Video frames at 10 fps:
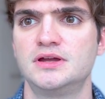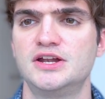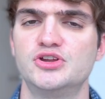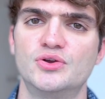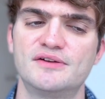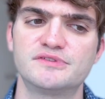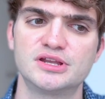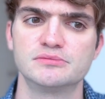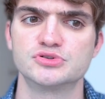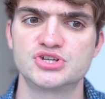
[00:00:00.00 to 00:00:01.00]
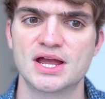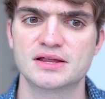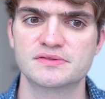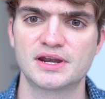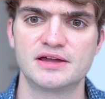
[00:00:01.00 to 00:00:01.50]
I have to double
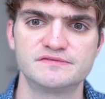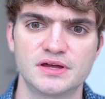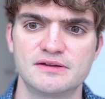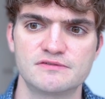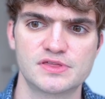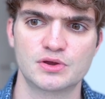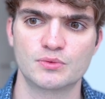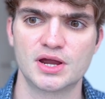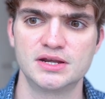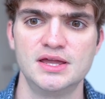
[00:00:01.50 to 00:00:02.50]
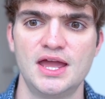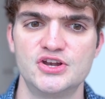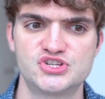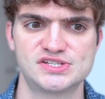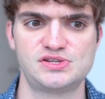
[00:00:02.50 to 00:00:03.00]
check that I've done everything right.
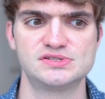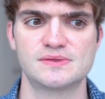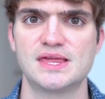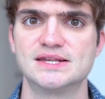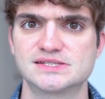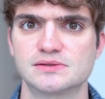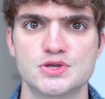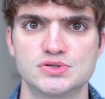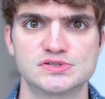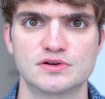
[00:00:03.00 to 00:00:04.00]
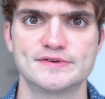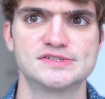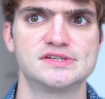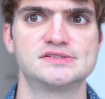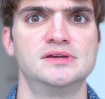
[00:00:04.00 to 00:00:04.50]
It's just using the installation service
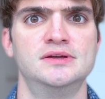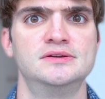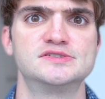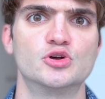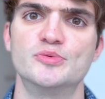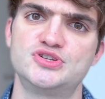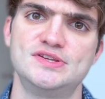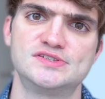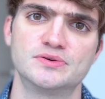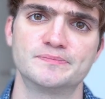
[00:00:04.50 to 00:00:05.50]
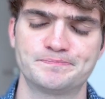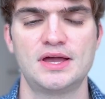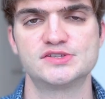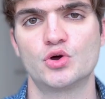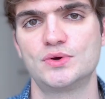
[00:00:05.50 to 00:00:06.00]
is so much easier.
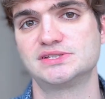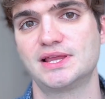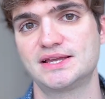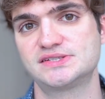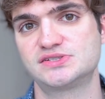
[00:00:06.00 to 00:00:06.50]
As always, links